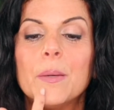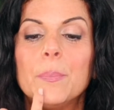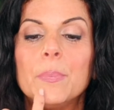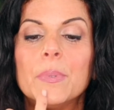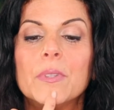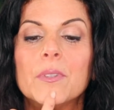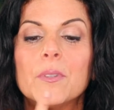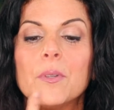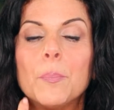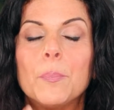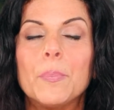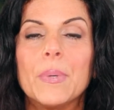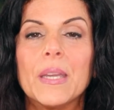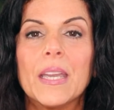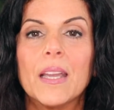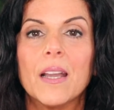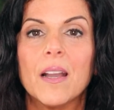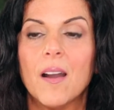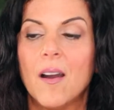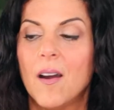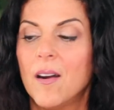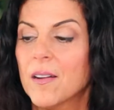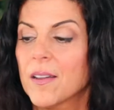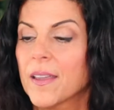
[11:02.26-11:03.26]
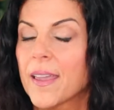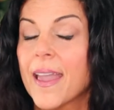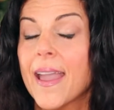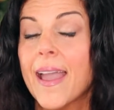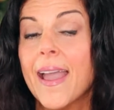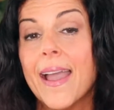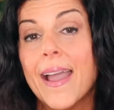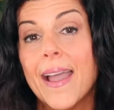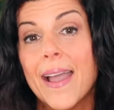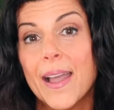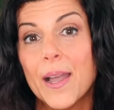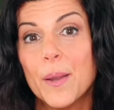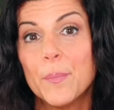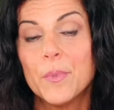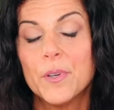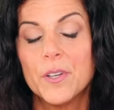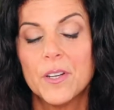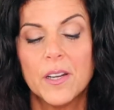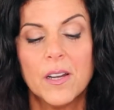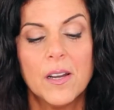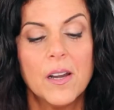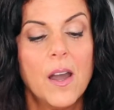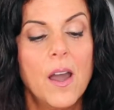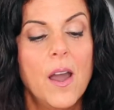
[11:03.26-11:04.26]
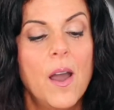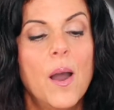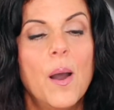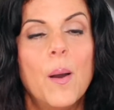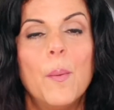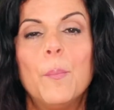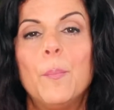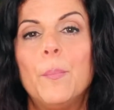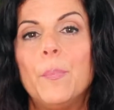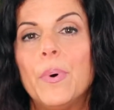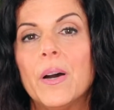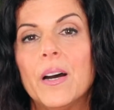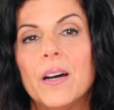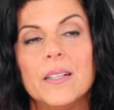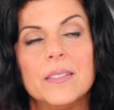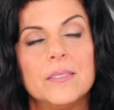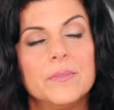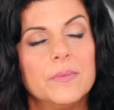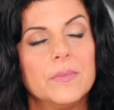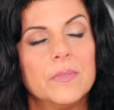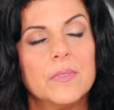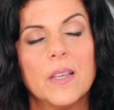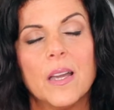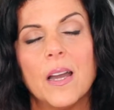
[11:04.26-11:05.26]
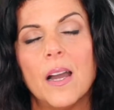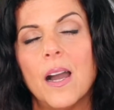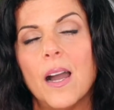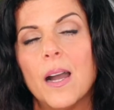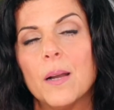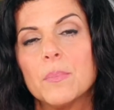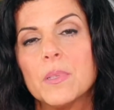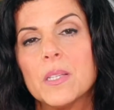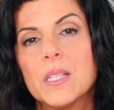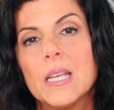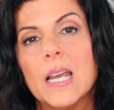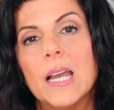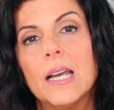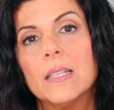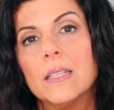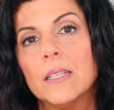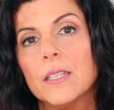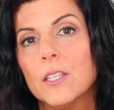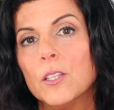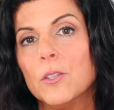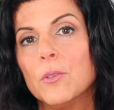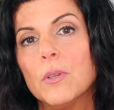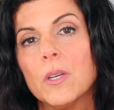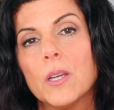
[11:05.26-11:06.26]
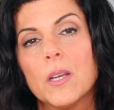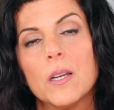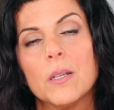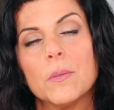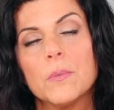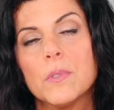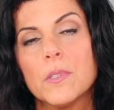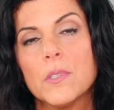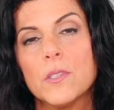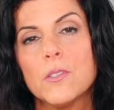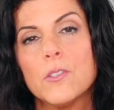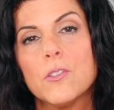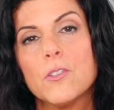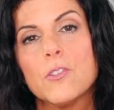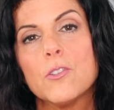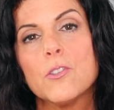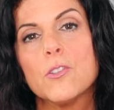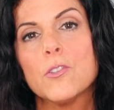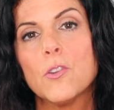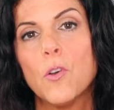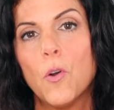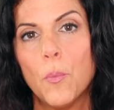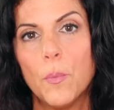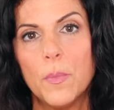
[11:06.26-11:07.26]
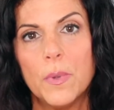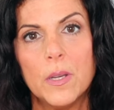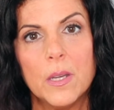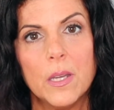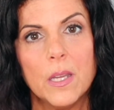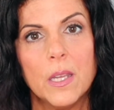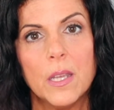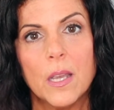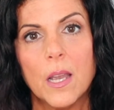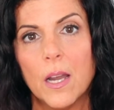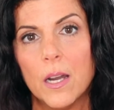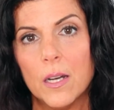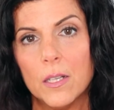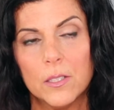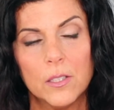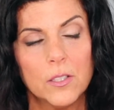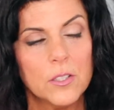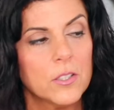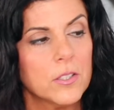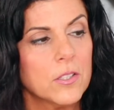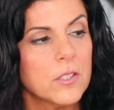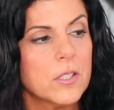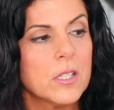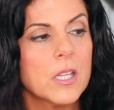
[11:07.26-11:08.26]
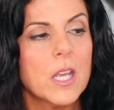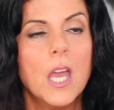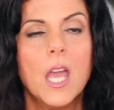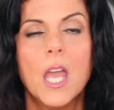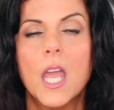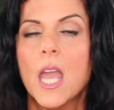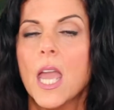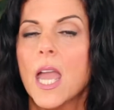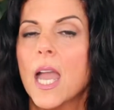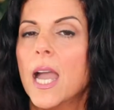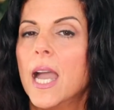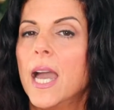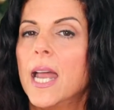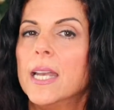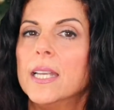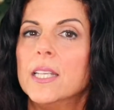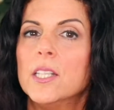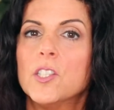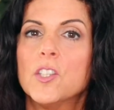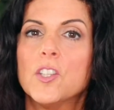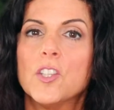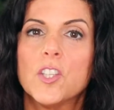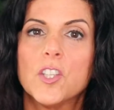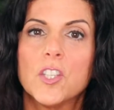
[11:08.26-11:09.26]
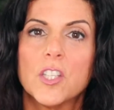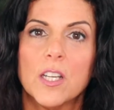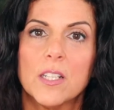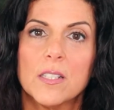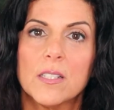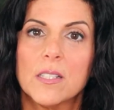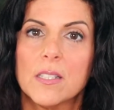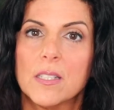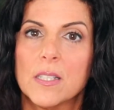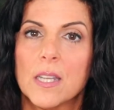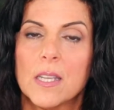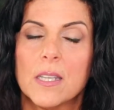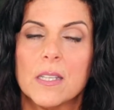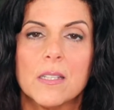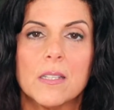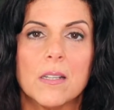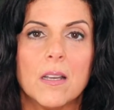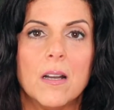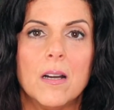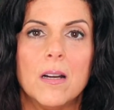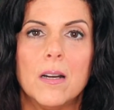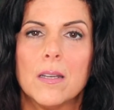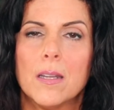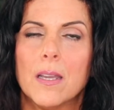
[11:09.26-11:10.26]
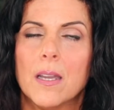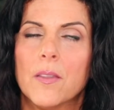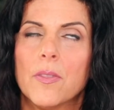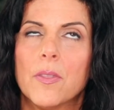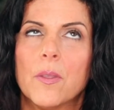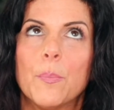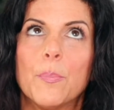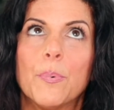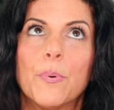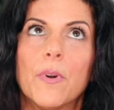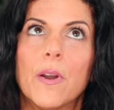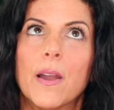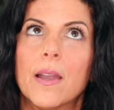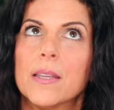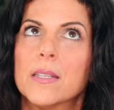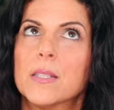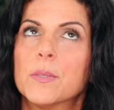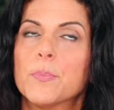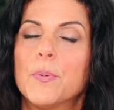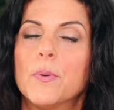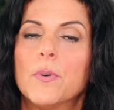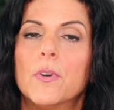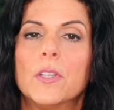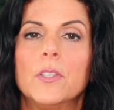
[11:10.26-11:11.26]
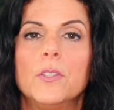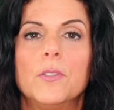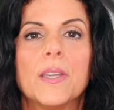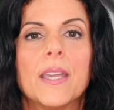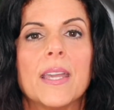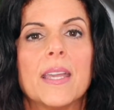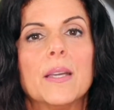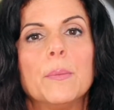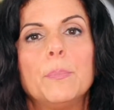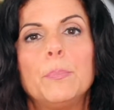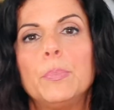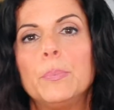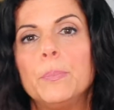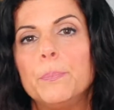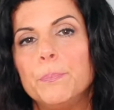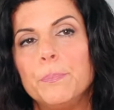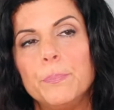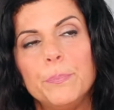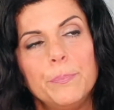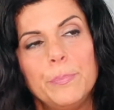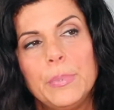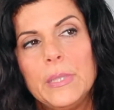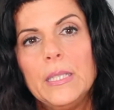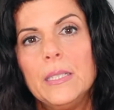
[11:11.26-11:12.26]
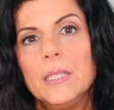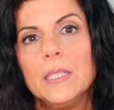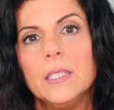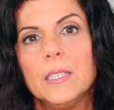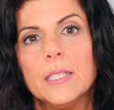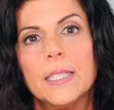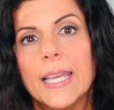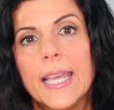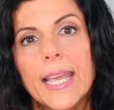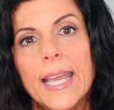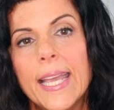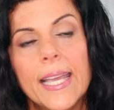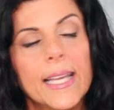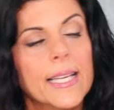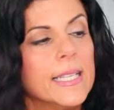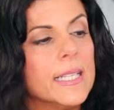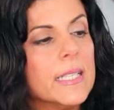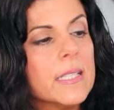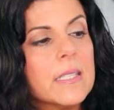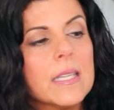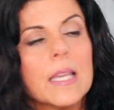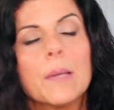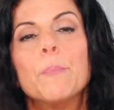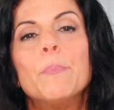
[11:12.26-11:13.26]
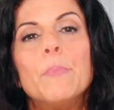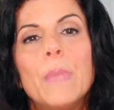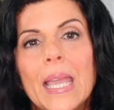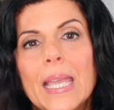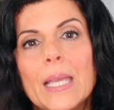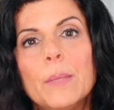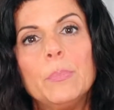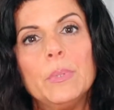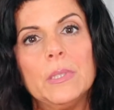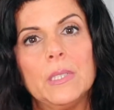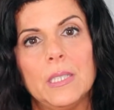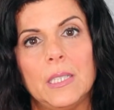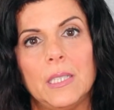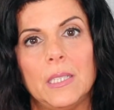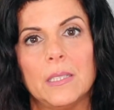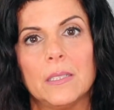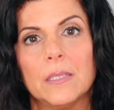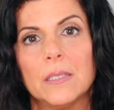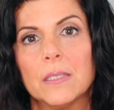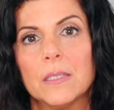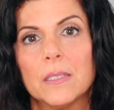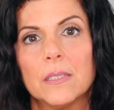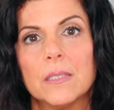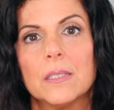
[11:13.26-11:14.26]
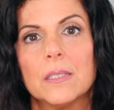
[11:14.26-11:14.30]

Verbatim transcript: up a little pink on camera, but I'm telling you, it comes in so many colors and it just stays on and the price point, you can't beat it. You can't, it's like Maybelline.